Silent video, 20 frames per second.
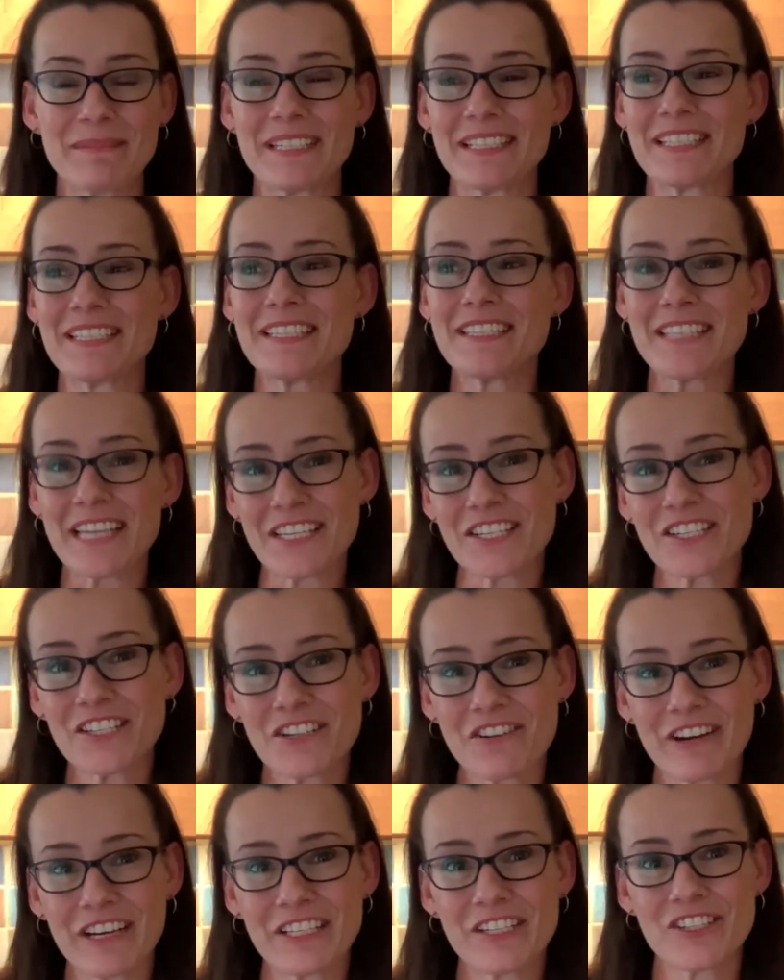does such a
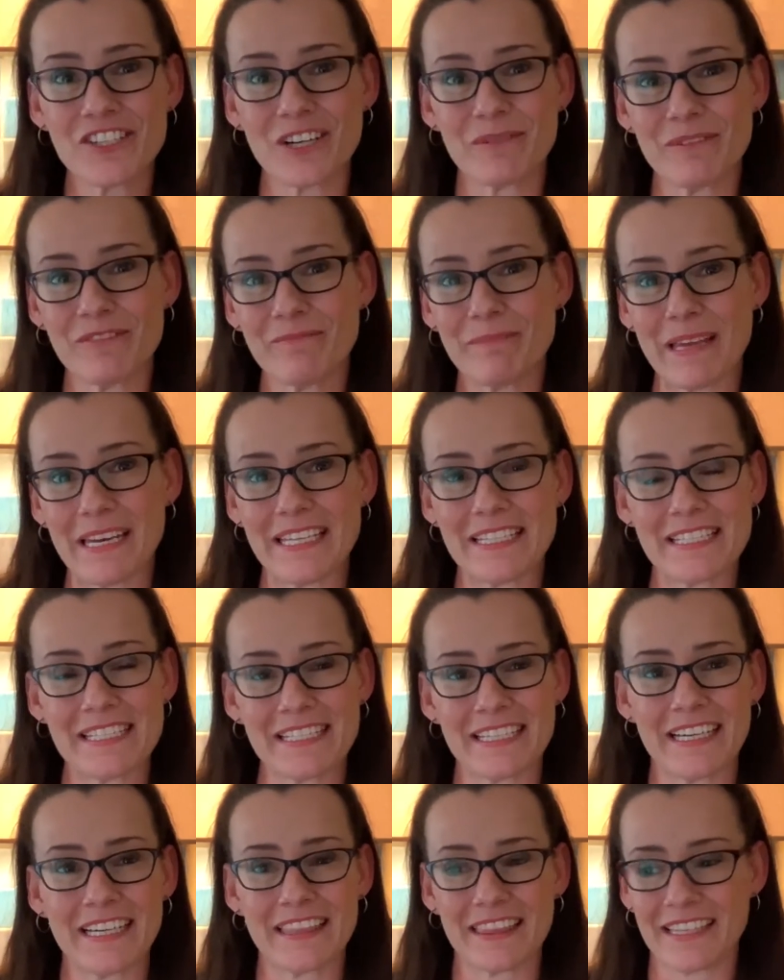great job of
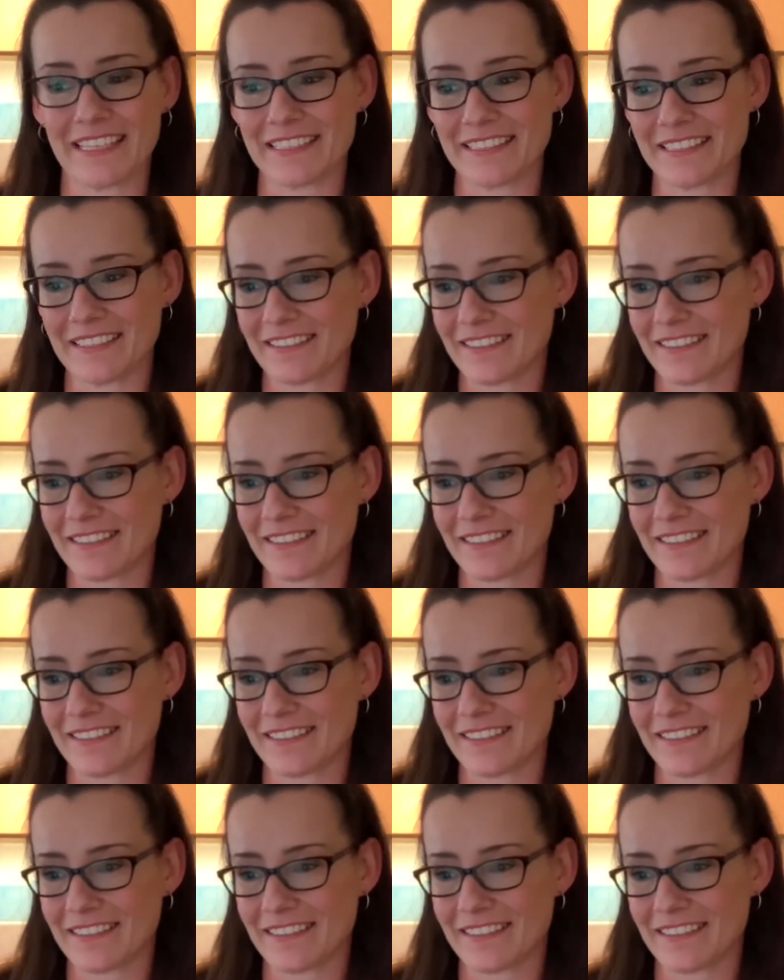balancing out that